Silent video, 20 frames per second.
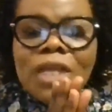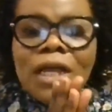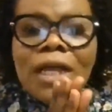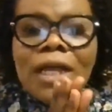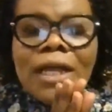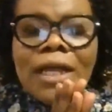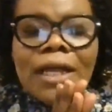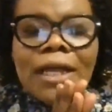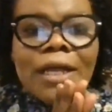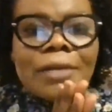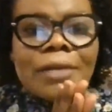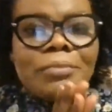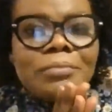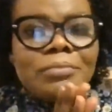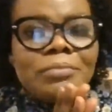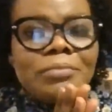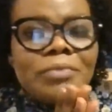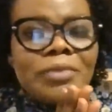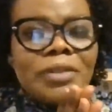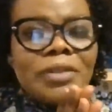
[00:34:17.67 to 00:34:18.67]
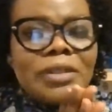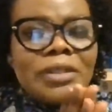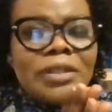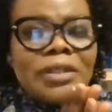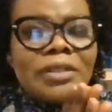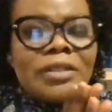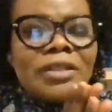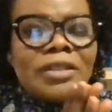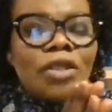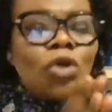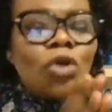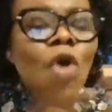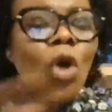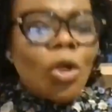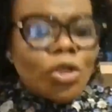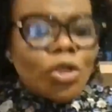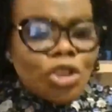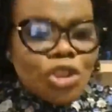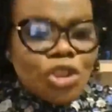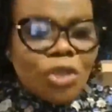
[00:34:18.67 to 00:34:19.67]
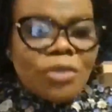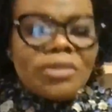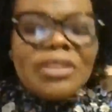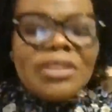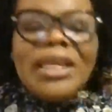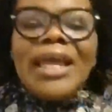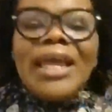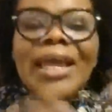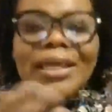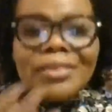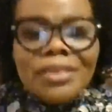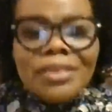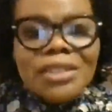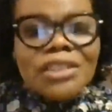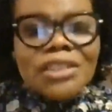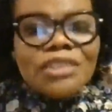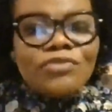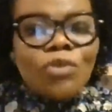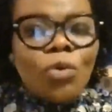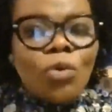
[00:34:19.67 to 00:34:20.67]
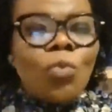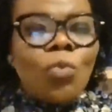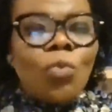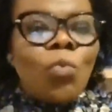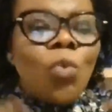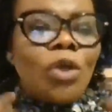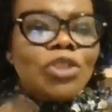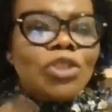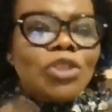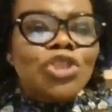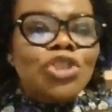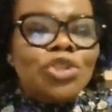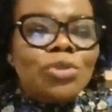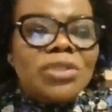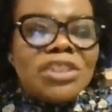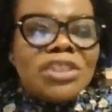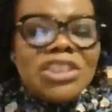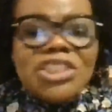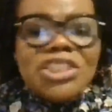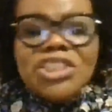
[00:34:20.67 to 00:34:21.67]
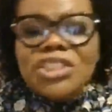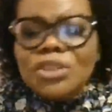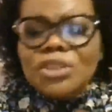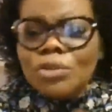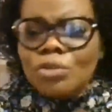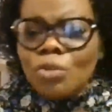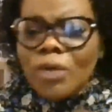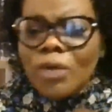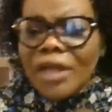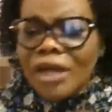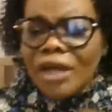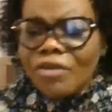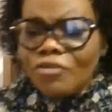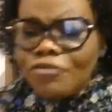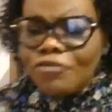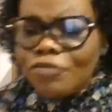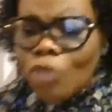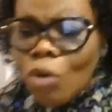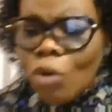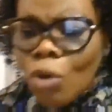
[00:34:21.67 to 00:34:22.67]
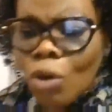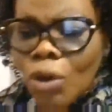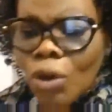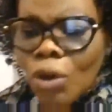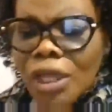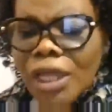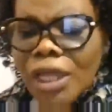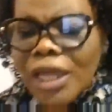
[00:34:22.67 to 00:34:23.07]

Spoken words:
the culture, the ethics for what should teachers look out for.